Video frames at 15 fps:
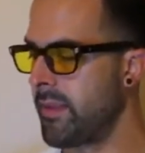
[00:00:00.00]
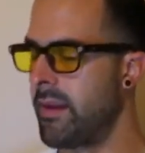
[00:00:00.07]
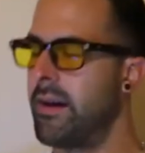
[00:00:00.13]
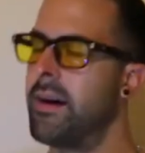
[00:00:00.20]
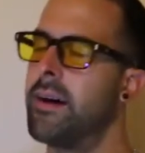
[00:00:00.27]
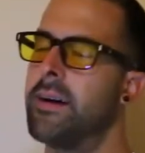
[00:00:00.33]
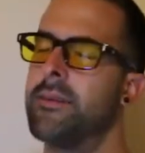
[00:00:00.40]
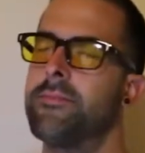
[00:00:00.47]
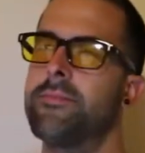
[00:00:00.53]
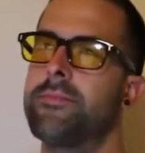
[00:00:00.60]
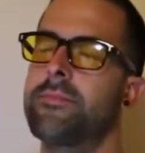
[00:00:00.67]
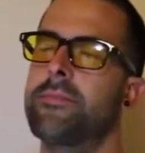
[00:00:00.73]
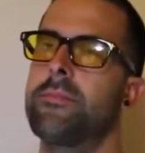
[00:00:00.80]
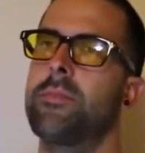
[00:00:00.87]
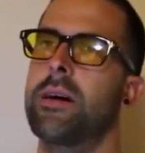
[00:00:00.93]

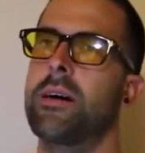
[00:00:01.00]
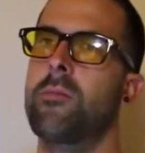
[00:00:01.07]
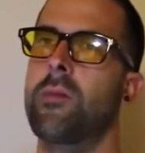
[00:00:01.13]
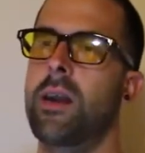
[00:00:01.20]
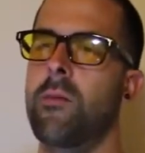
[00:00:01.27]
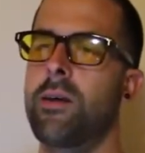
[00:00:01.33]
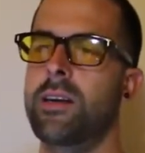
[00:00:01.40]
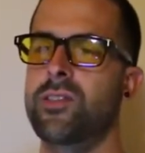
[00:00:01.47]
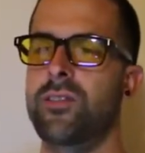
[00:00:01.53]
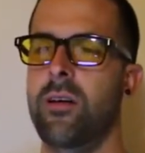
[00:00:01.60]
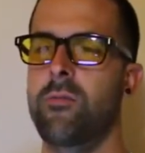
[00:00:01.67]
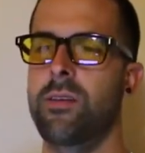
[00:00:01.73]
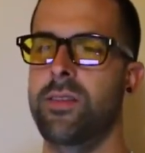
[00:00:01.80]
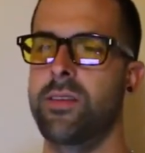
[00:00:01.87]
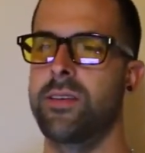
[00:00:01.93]
But what I want to
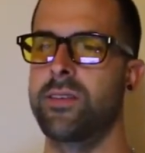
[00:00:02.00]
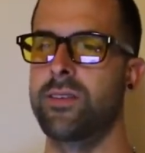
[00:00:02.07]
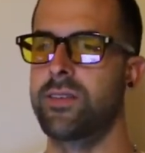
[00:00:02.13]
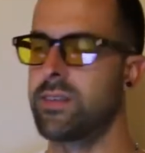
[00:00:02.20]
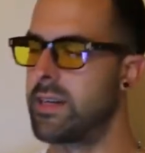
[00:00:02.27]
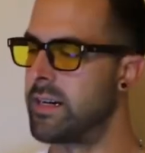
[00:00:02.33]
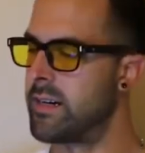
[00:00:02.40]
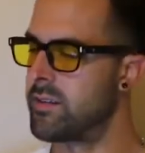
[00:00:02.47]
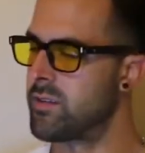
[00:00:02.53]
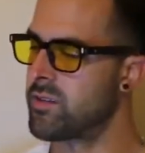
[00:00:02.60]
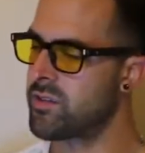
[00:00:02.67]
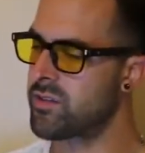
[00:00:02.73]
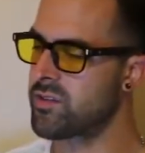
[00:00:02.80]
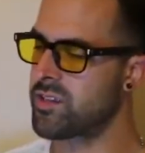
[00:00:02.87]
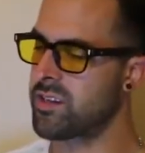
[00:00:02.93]
start with is
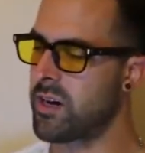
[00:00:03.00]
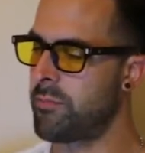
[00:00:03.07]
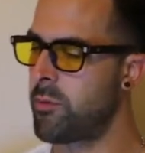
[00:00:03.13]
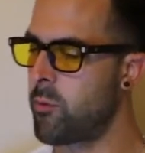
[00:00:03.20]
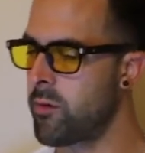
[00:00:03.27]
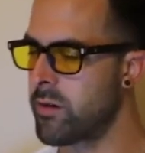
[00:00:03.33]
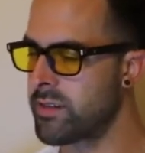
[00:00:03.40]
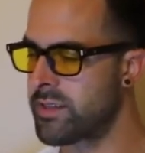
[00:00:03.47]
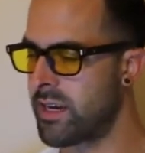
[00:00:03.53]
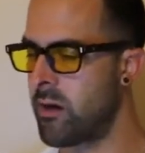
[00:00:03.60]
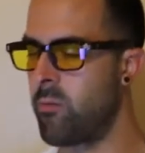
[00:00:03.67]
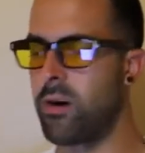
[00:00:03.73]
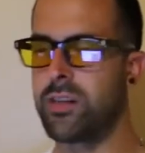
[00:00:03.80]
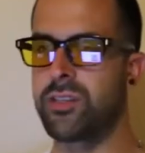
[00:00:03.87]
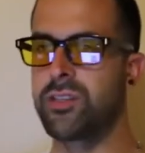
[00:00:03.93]
there's a couple words that I
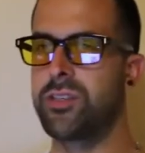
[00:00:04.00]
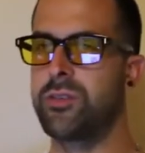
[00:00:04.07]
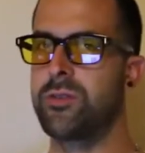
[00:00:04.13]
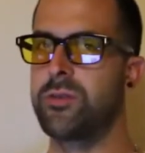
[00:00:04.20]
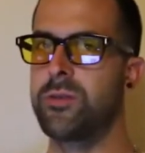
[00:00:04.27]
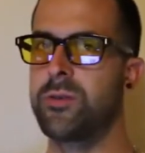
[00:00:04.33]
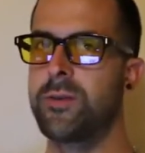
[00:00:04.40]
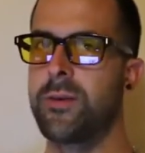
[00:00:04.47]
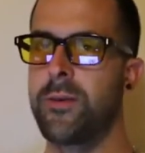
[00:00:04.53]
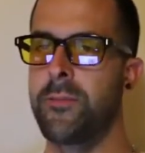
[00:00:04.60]
want to